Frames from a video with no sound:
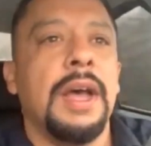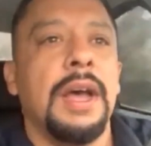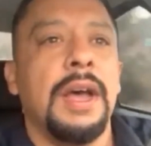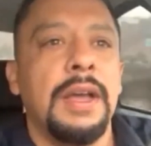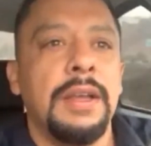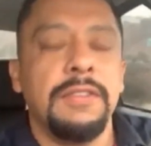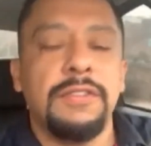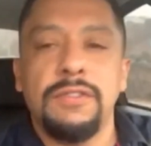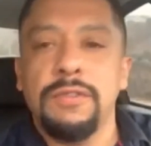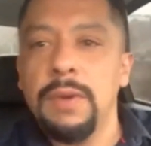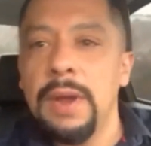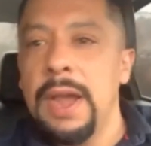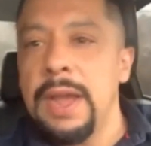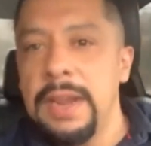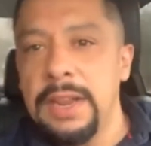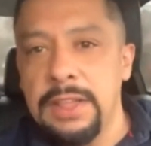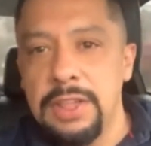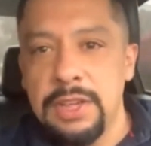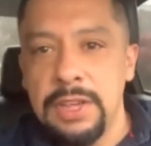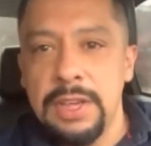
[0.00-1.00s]

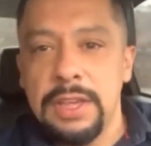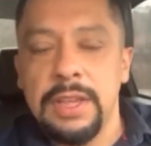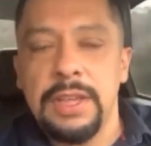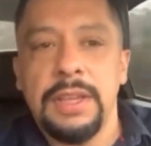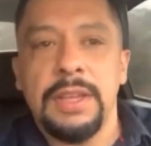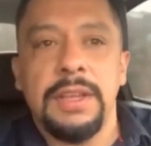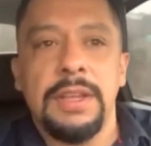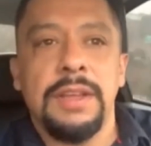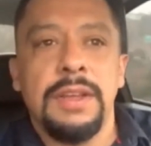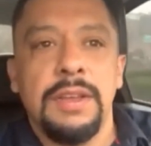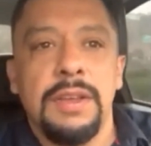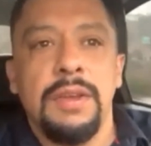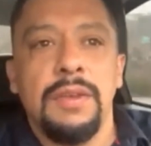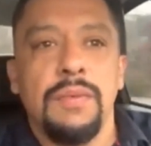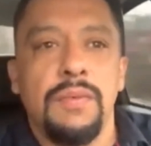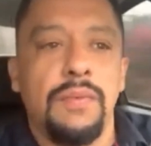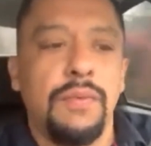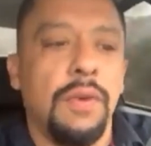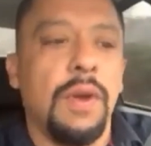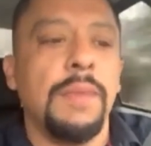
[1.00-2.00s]
strategy
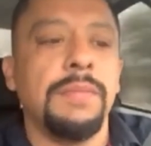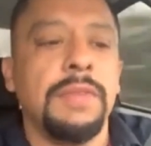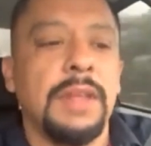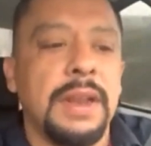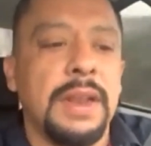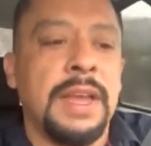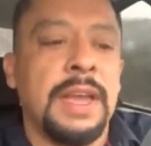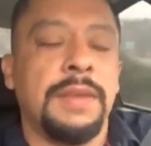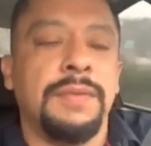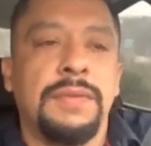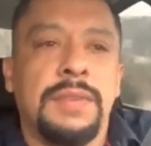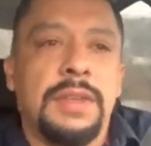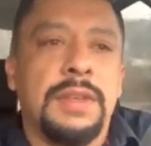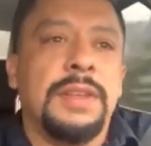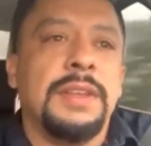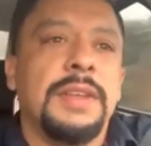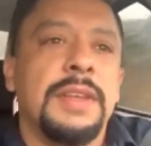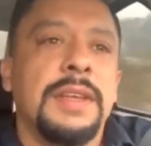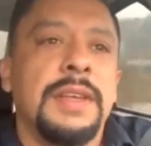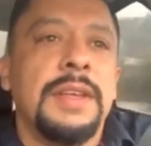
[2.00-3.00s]
from the left.
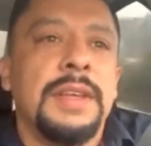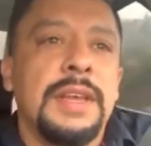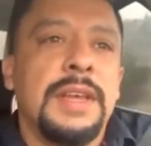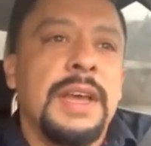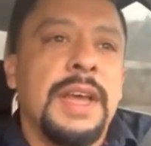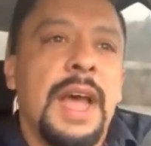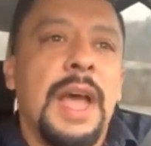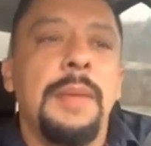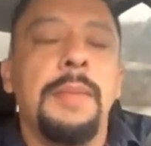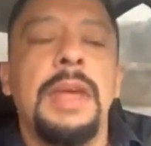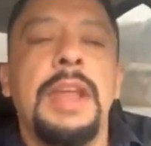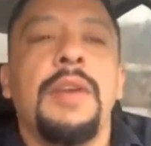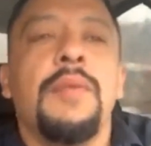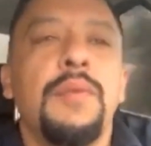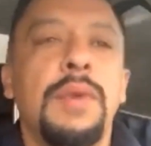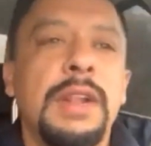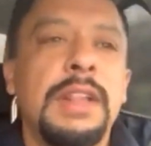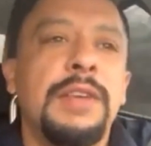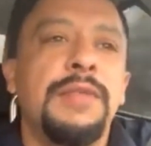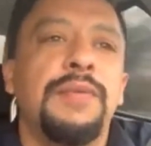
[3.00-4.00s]
I made a
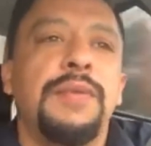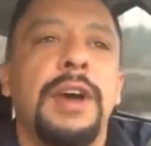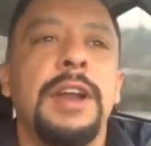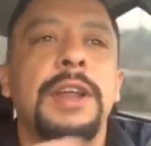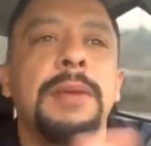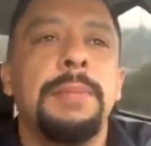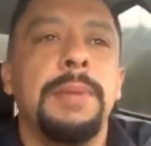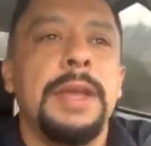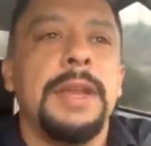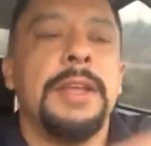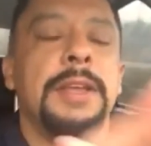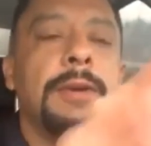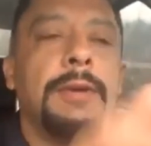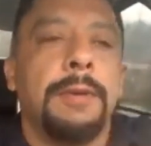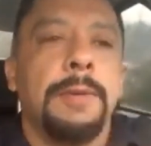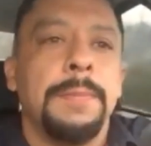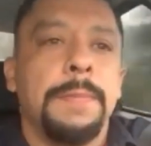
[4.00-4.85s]
really funny video.